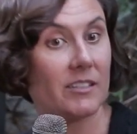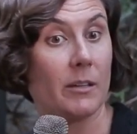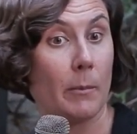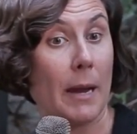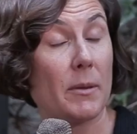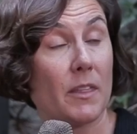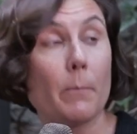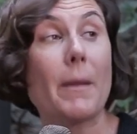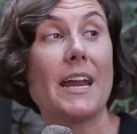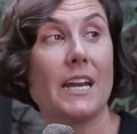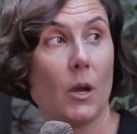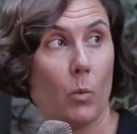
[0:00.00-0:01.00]
and maybe the
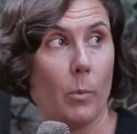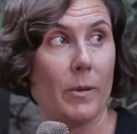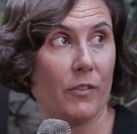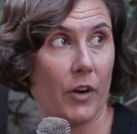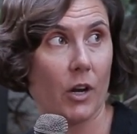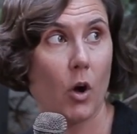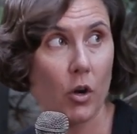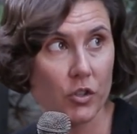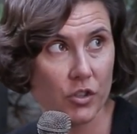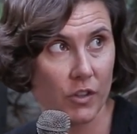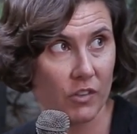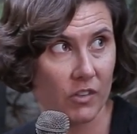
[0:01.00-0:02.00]
media will be very
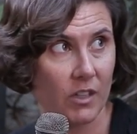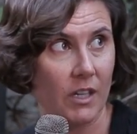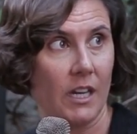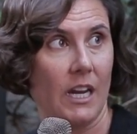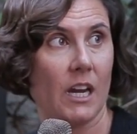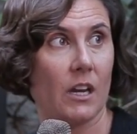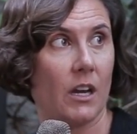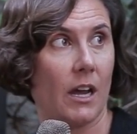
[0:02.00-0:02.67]
conscious in,